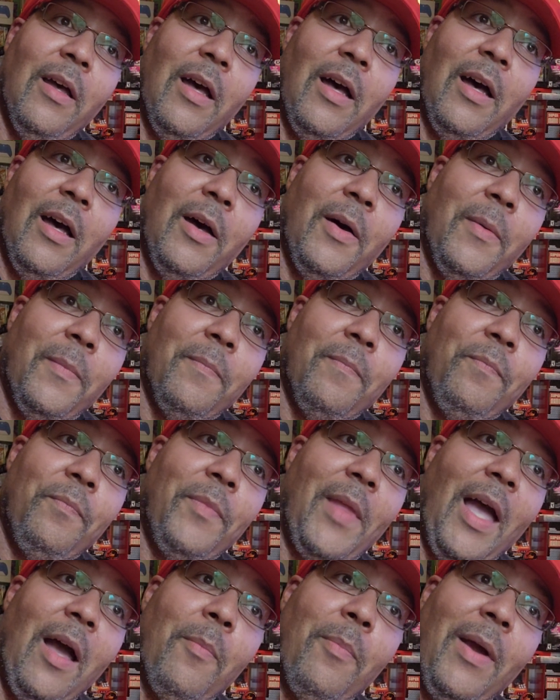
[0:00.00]
I
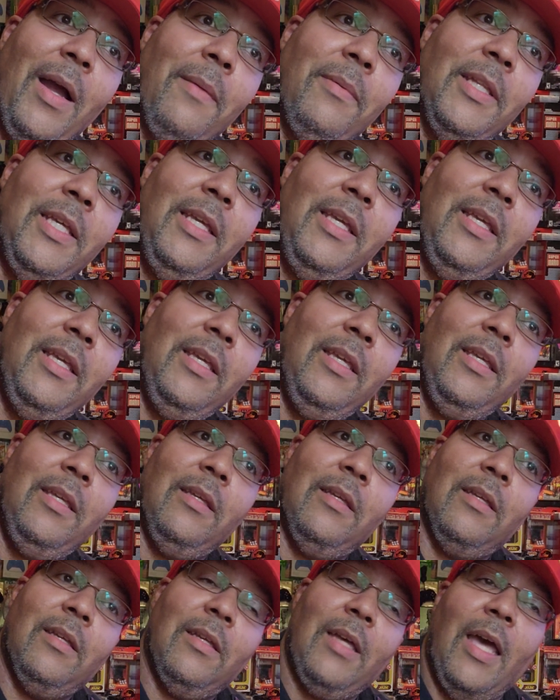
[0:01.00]

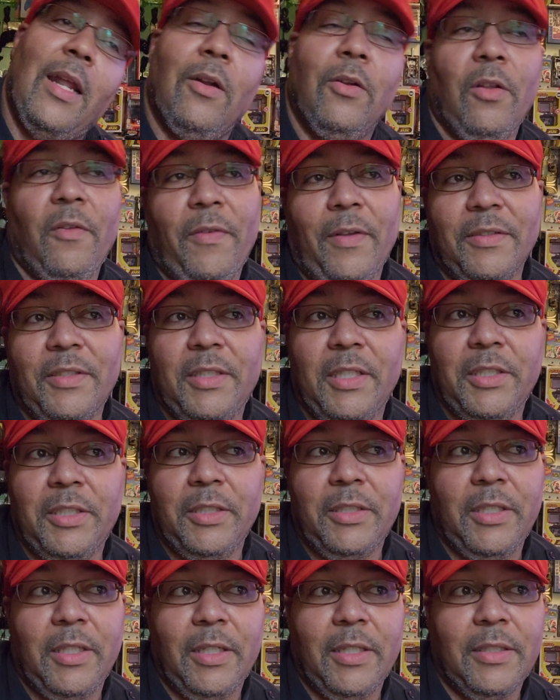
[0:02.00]
don't know if I'll stitch
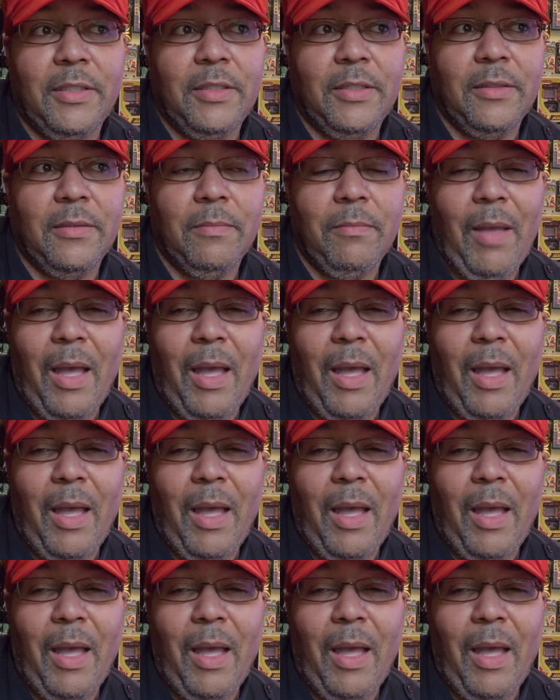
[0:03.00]
it to this.